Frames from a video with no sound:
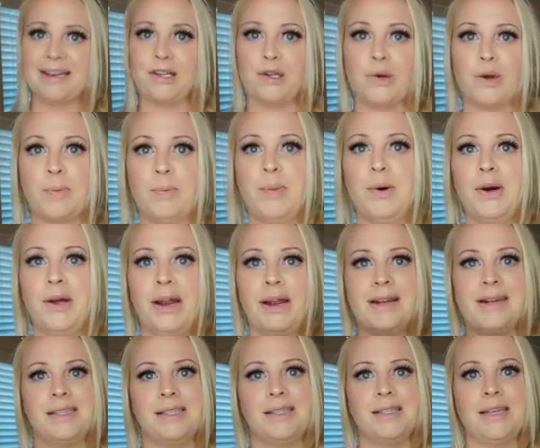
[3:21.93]
You could put
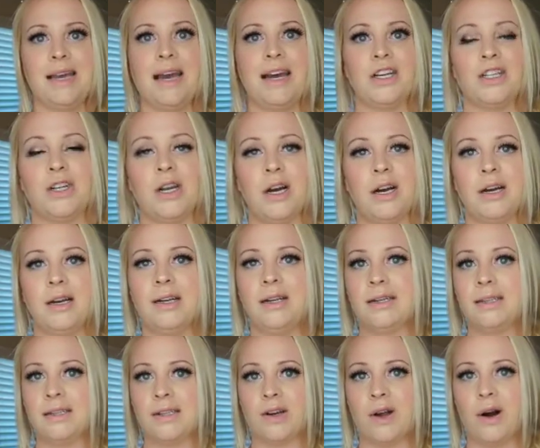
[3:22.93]
a sash on
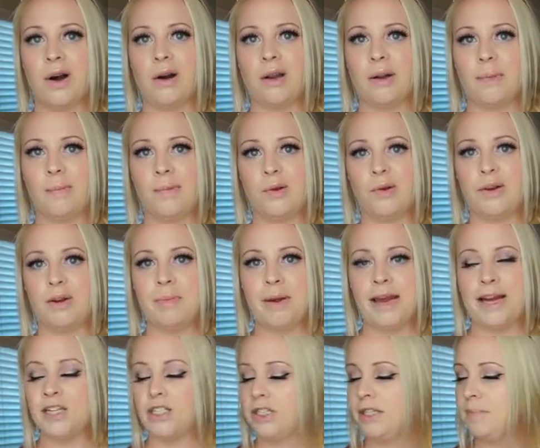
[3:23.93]
and call it a beauty
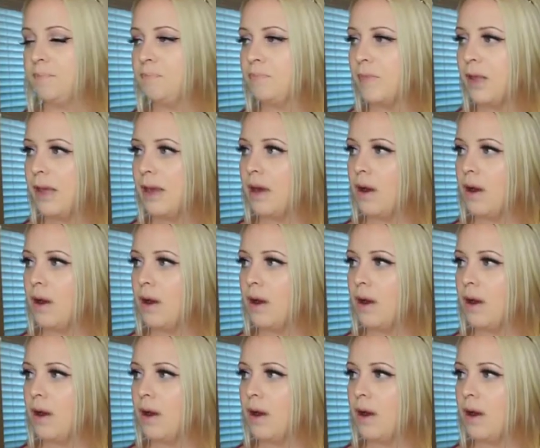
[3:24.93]
pageant.